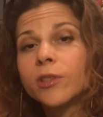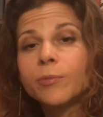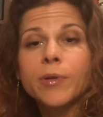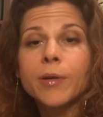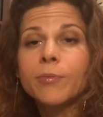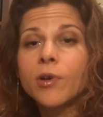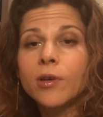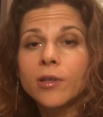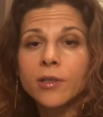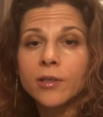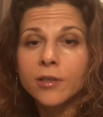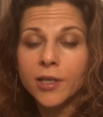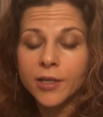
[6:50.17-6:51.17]
but I'm not going
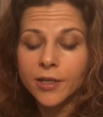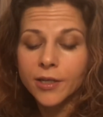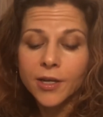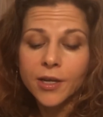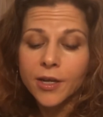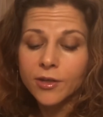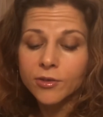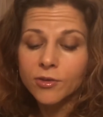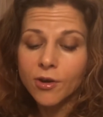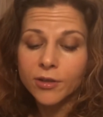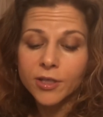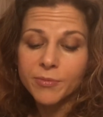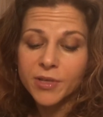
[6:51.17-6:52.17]
to let it,
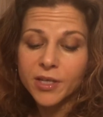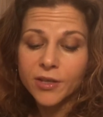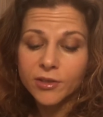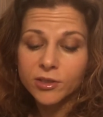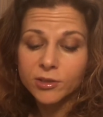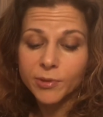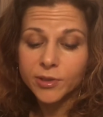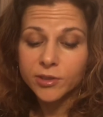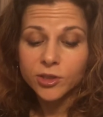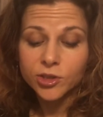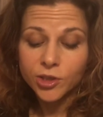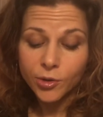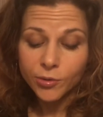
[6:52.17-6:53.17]
not let me get this
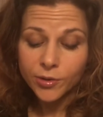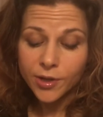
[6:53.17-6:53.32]
message out.